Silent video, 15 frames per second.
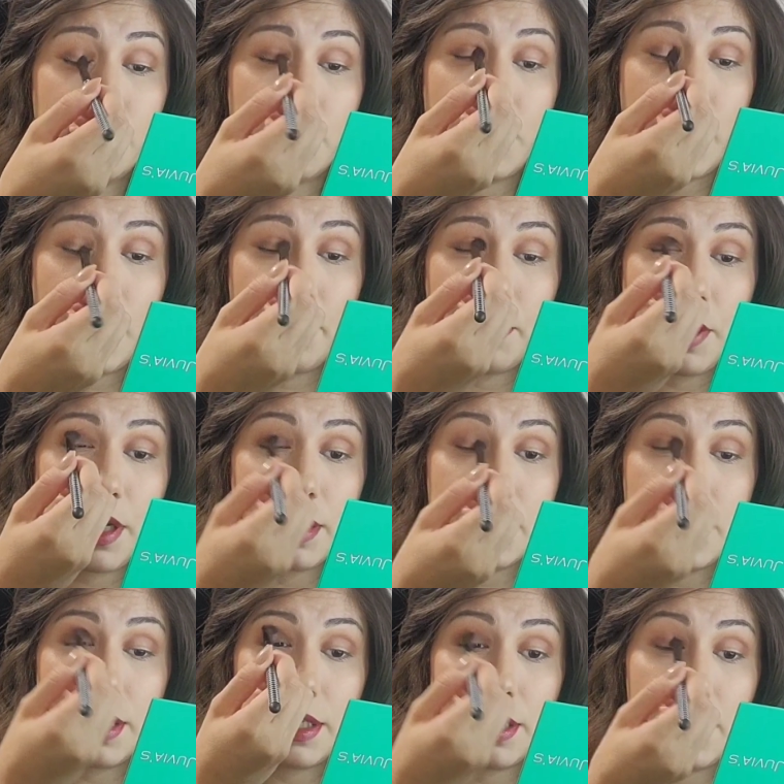But I'm not
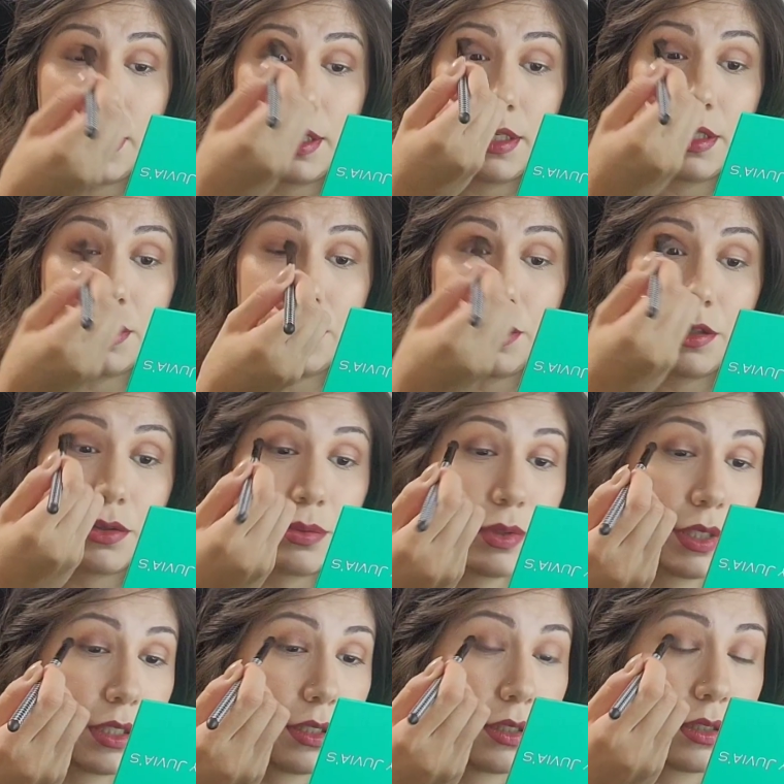taking it into the
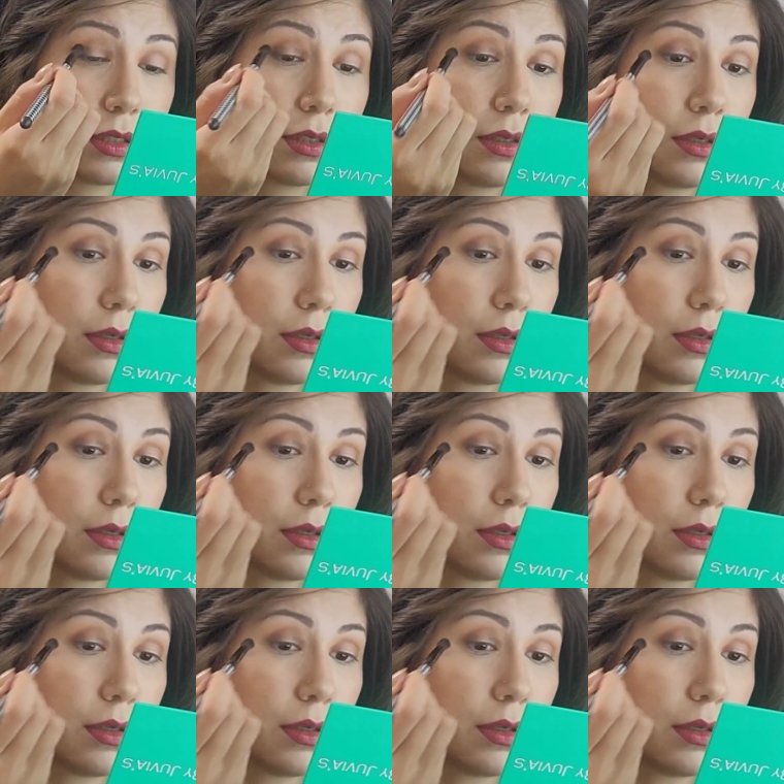crease.